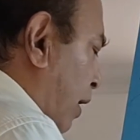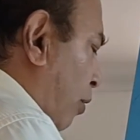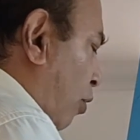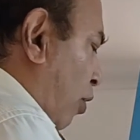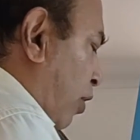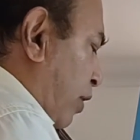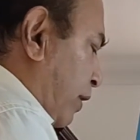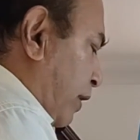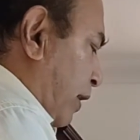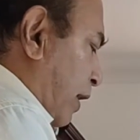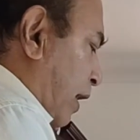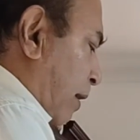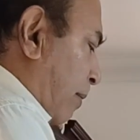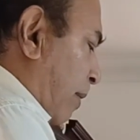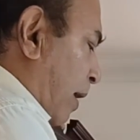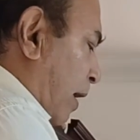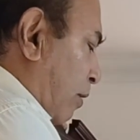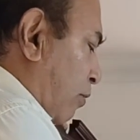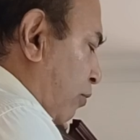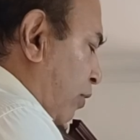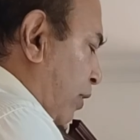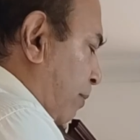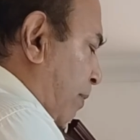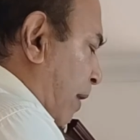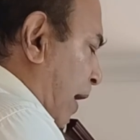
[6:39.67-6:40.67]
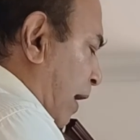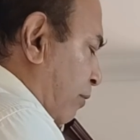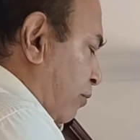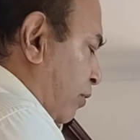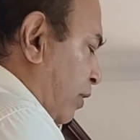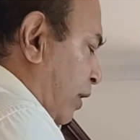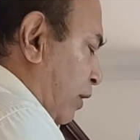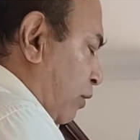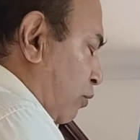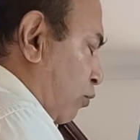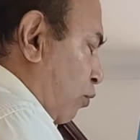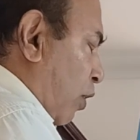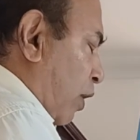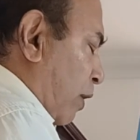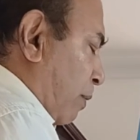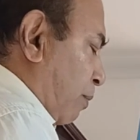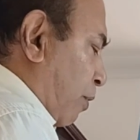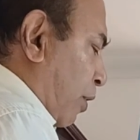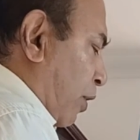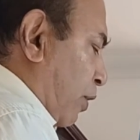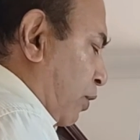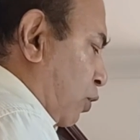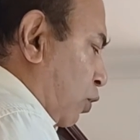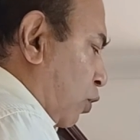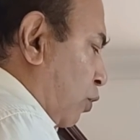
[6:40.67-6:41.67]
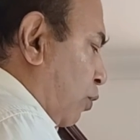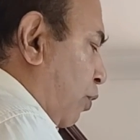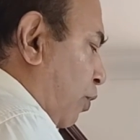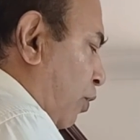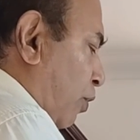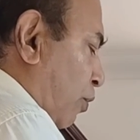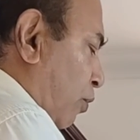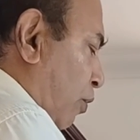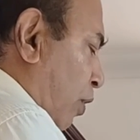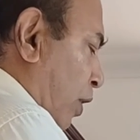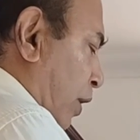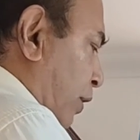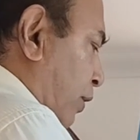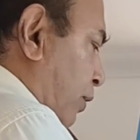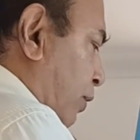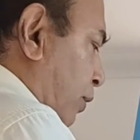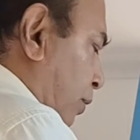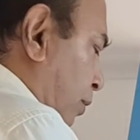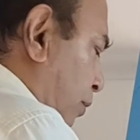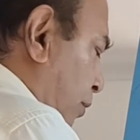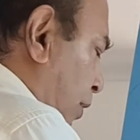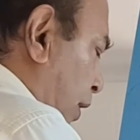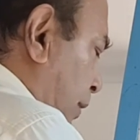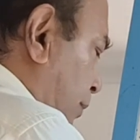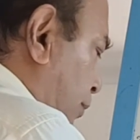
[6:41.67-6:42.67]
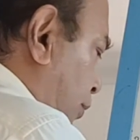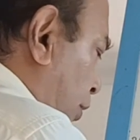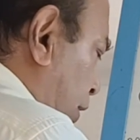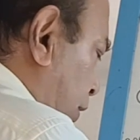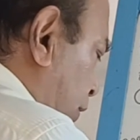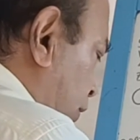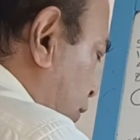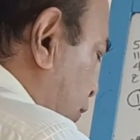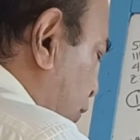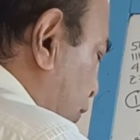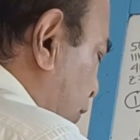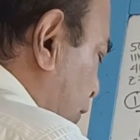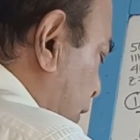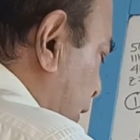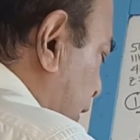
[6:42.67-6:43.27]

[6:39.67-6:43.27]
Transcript: original value. We rounded to 1.2.